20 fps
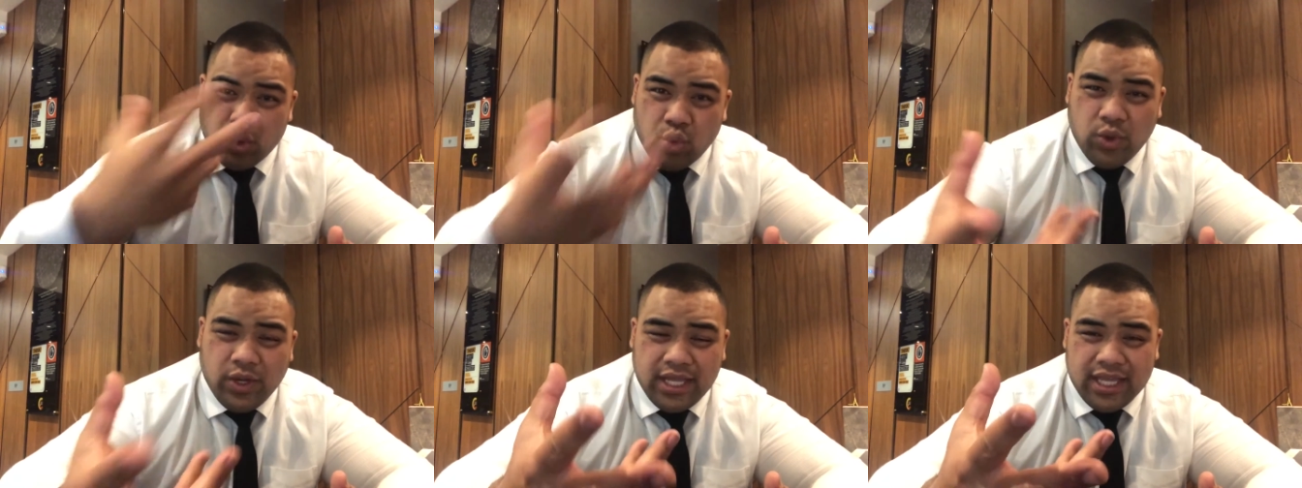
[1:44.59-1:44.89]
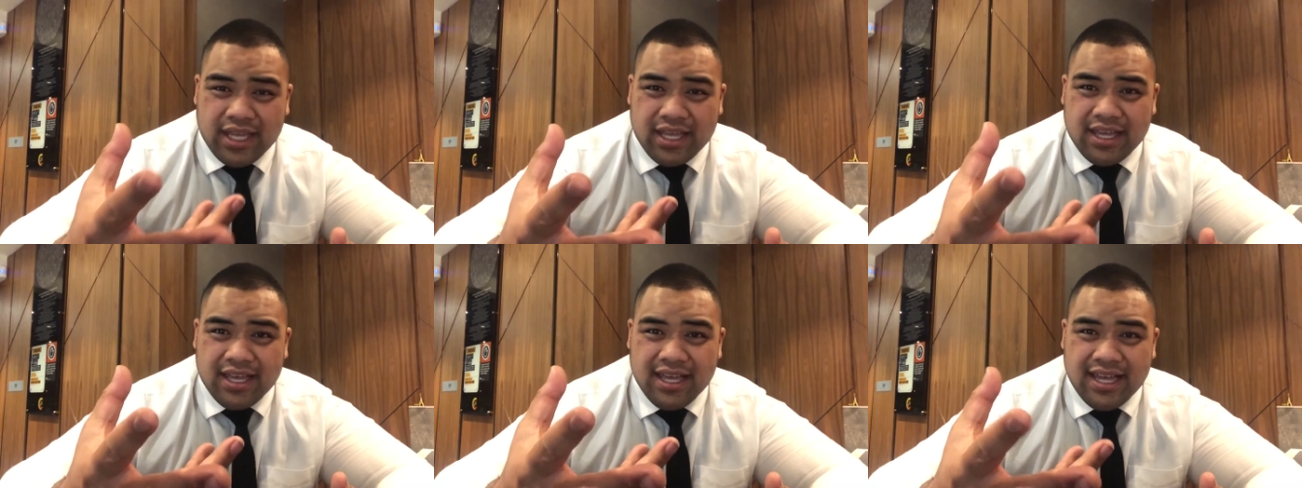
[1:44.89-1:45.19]

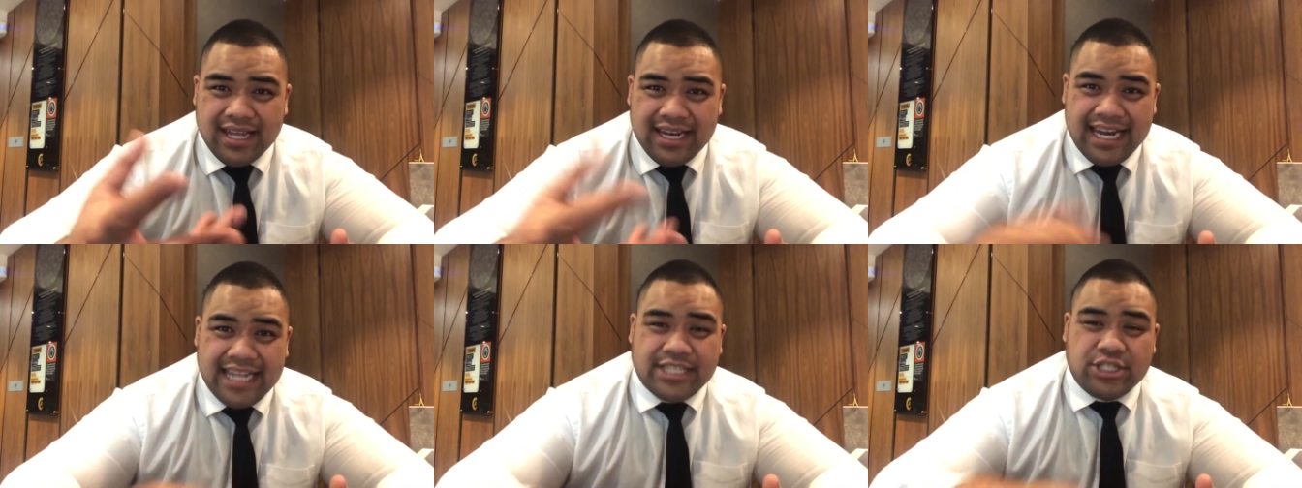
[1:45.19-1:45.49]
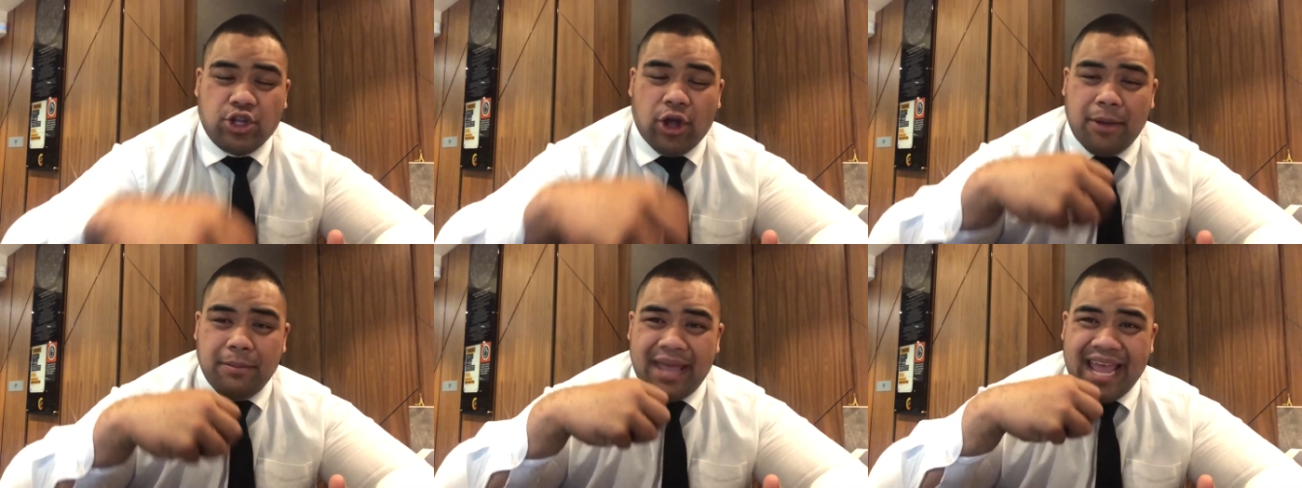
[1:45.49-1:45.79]
doing,
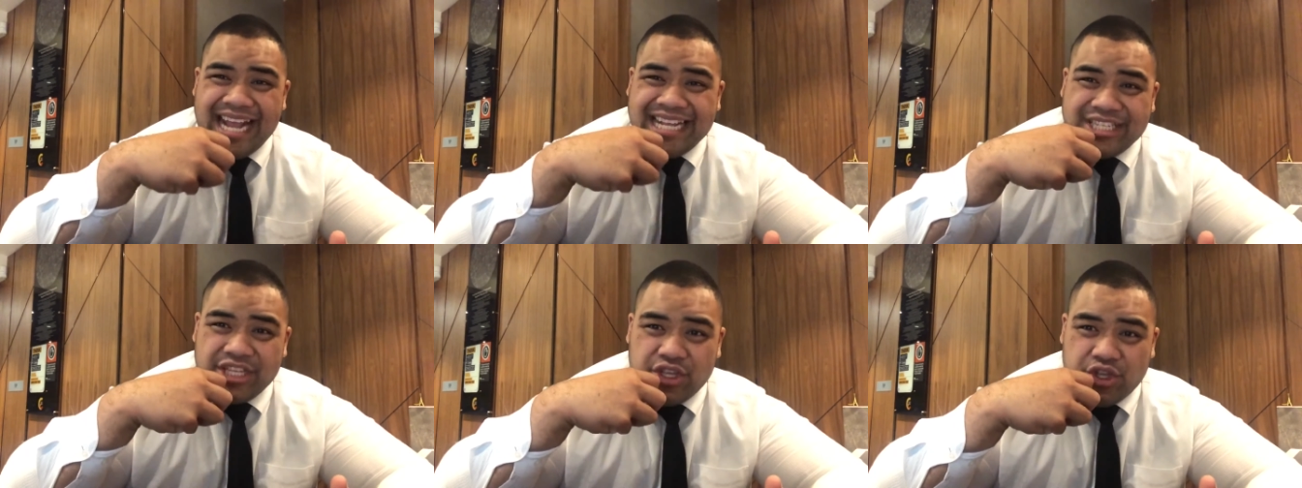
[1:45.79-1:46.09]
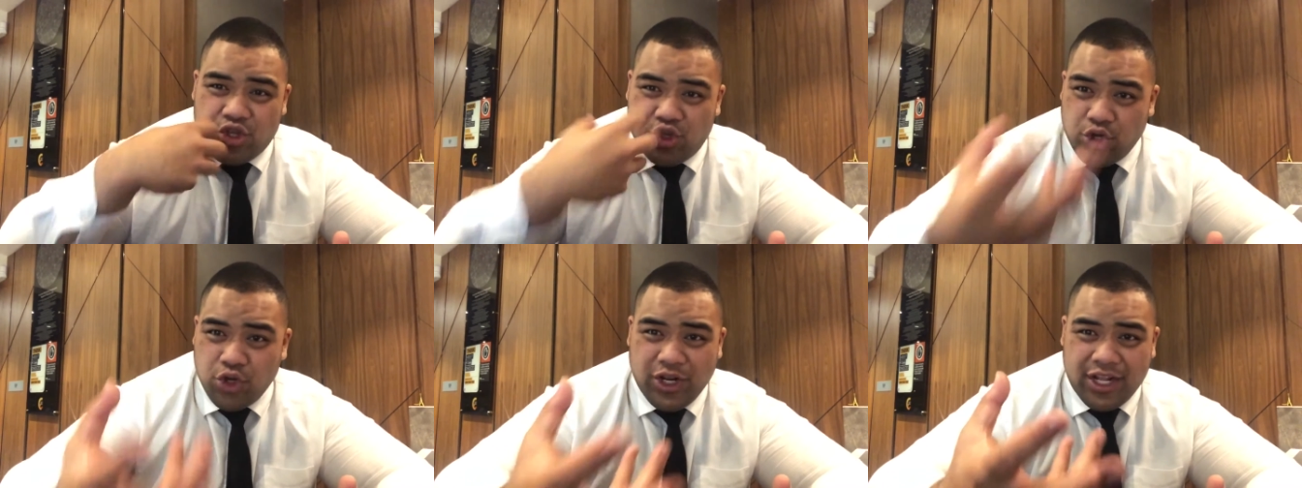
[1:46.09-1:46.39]
less time
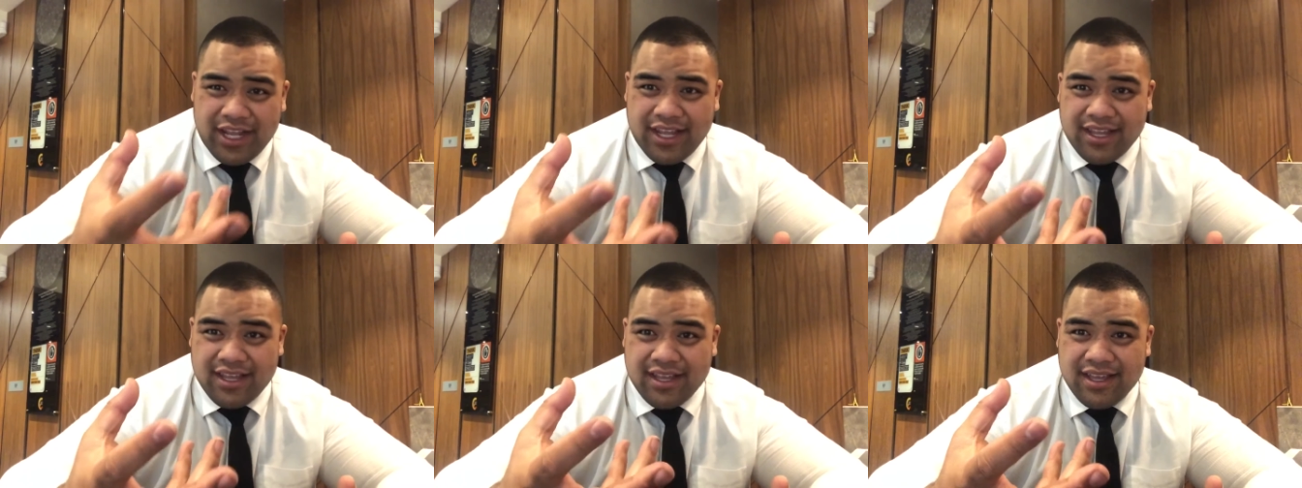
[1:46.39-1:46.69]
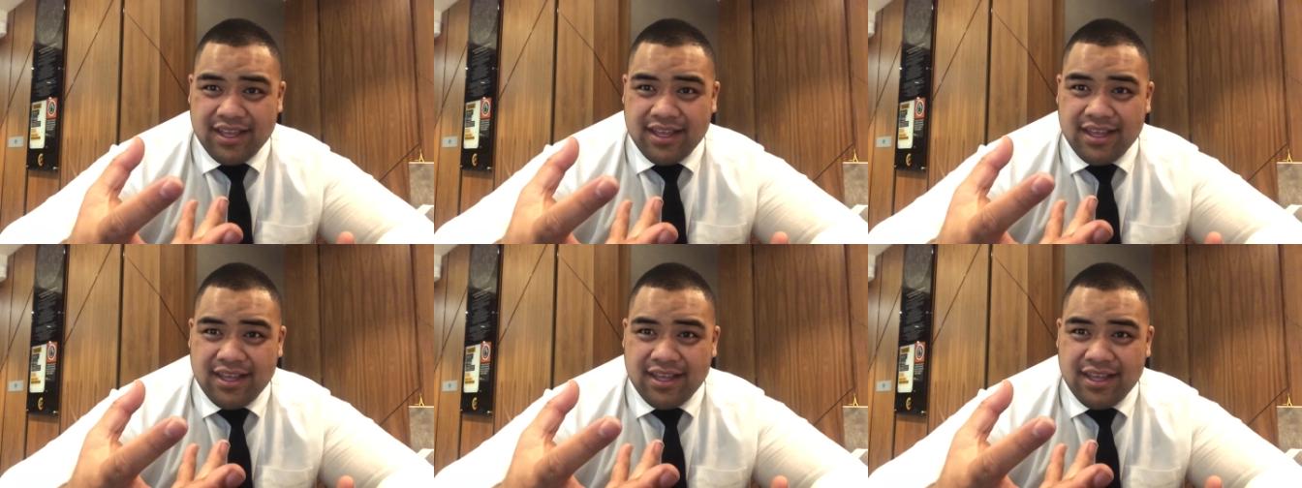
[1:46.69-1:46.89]
executing.